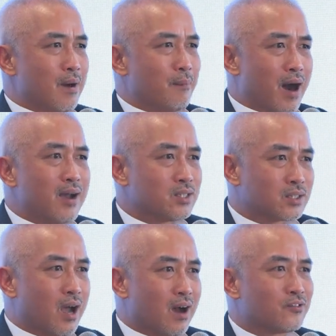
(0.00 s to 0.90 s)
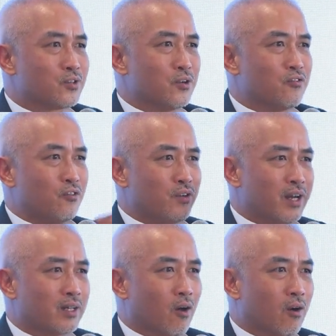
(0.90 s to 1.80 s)
my staff to
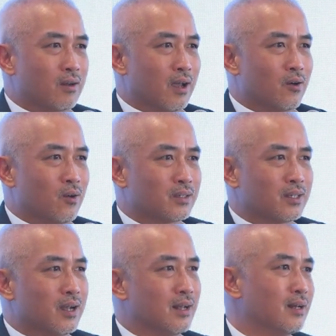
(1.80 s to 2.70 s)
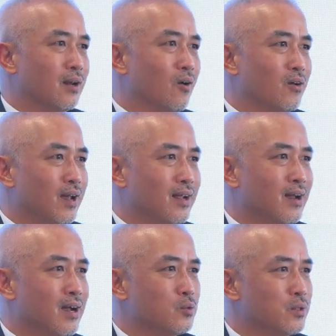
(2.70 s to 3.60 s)
fulfilling the online order, and then the online
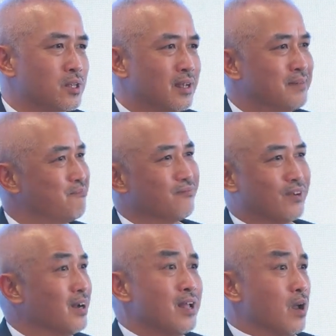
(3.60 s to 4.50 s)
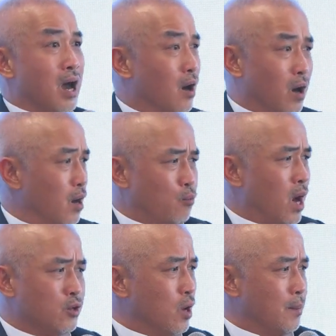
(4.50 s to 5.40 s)
guys will say, well,
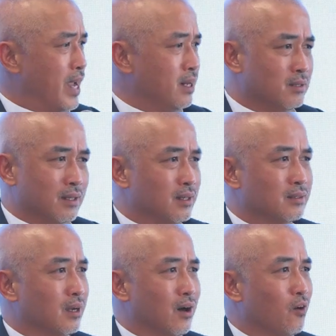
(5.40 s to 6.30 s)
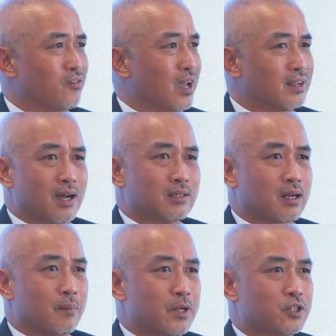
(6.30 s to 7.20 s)
why you are paying the offline guy the
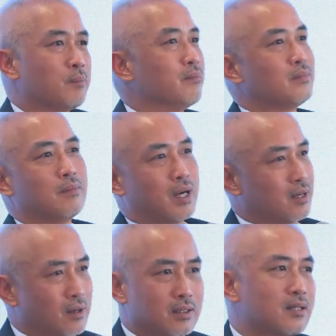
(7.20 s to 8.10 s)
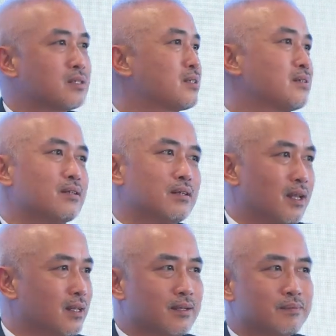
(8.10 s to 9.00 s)
commission? My God, that's
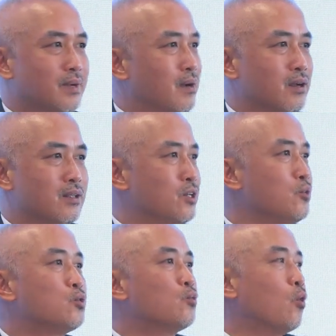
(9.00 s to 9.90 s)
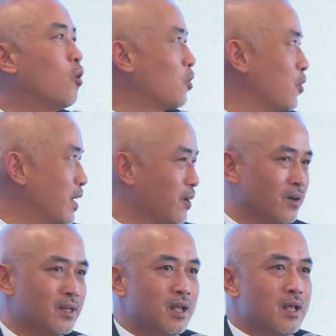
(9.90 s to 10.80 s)
like a huge war going
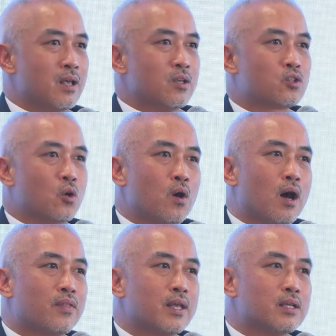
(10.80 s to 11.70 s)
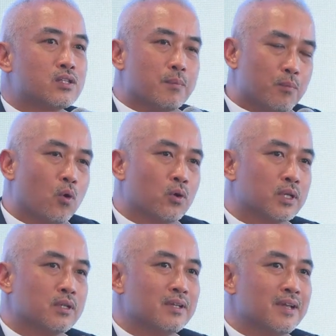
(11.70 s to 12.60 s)
on. So I think it's
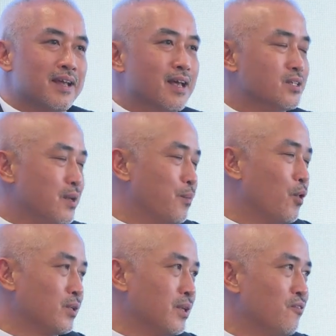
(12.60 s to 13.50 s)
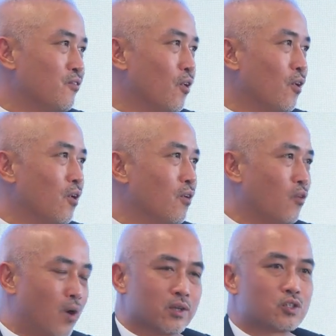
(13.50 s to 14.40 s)
important. It's important for
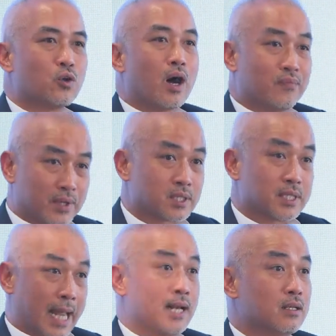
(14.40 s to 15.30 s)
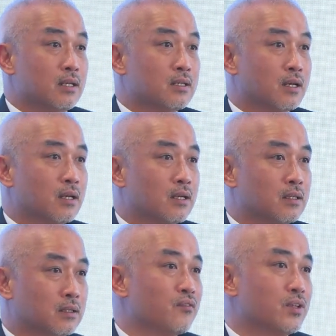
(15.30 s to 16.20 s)
us to understand
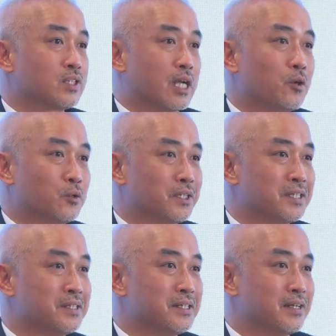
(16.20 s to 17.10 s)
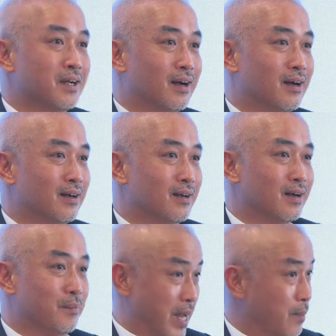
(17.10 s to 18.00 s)
the different stakeholder
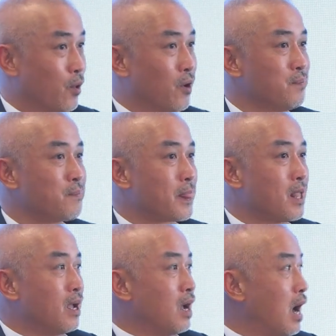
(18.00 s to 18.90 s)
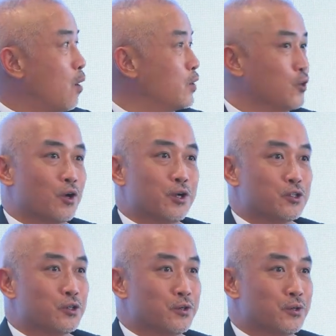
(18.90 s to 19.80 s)
pain point. How are you going
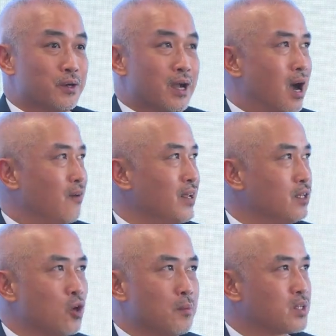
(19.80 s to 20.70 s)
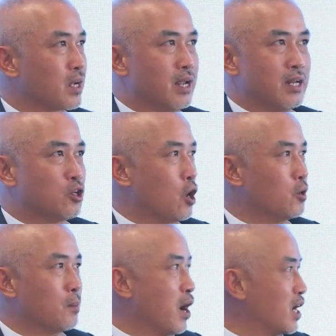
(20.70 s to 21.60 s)
to? I think it's almost like an
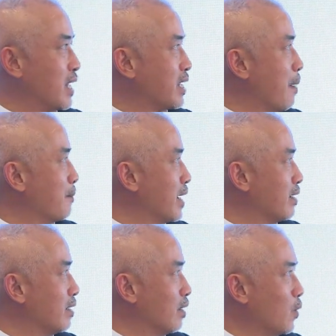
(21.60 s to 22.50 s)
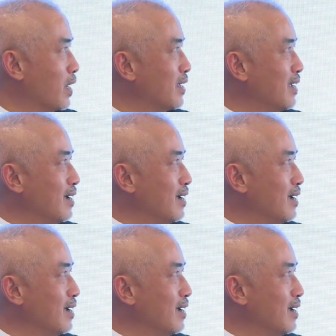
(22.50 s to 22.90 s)
internal marketing campaign in a way.